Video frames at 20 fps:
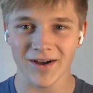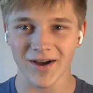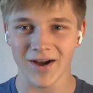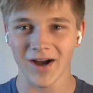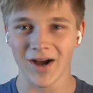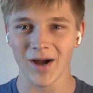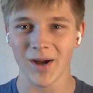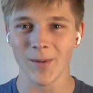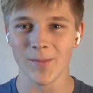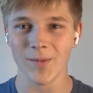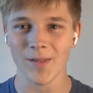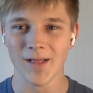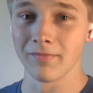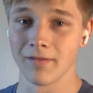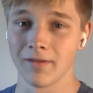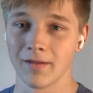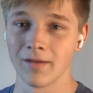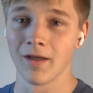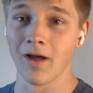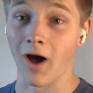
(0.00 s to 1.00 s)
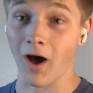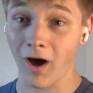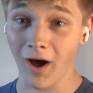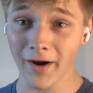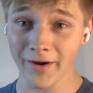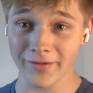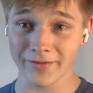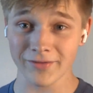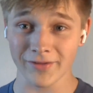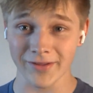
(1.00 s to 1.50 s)

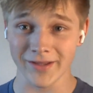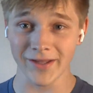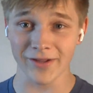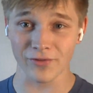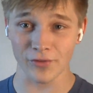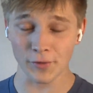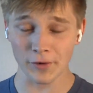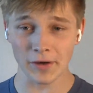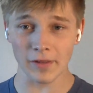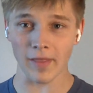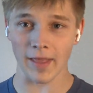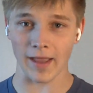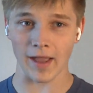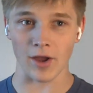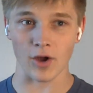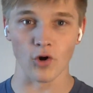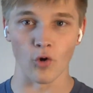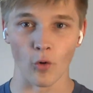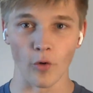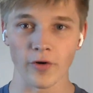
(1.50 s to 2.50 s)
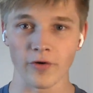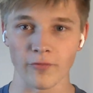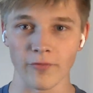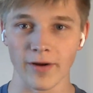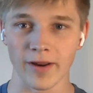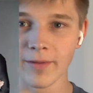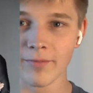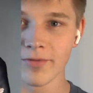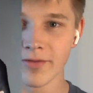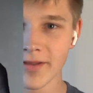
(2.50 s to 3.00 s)
Honestly, it's literally like Gordon
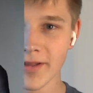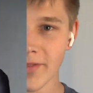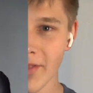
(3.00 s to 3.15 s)
Ramsay,